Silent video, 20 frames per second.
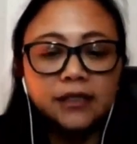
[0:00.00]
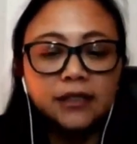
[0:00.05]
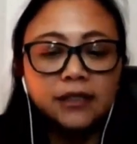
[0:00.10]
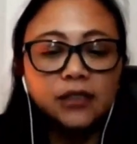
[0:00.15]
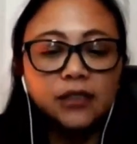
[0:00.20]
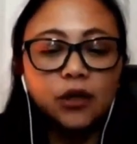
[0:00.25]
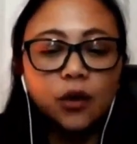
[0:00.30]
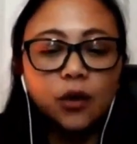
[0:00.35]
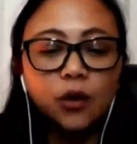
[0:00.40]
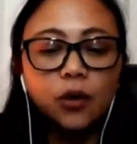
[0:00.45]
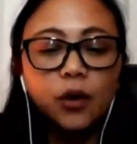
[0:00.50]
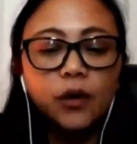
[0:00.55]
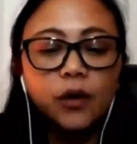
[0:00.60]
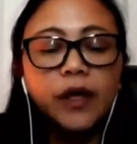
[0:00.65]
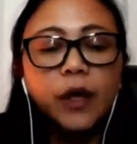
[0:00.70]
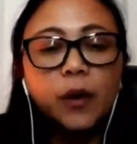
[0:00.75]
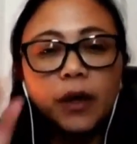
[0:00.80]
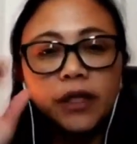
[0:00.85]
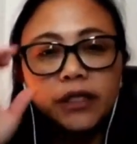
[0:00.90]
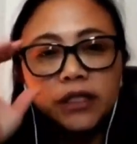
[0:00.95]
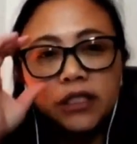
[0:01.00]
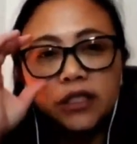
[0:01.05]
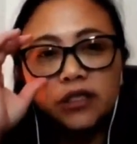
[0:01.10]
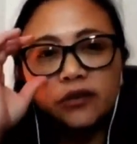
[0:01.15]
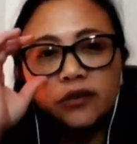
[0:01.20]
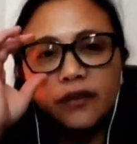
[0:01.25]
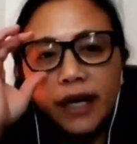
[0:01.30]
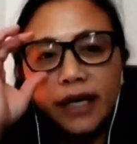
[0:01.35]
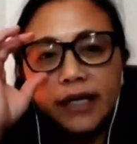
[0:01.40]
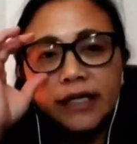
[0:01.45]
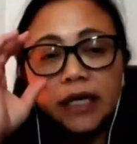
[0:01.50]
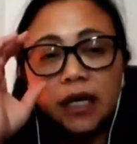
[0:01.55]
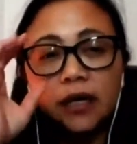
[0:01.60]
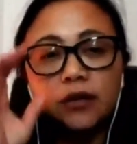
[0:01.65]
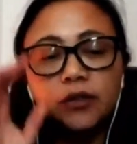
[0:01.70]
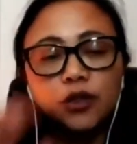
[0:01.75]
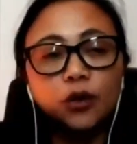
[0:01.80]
So they wanted to find out.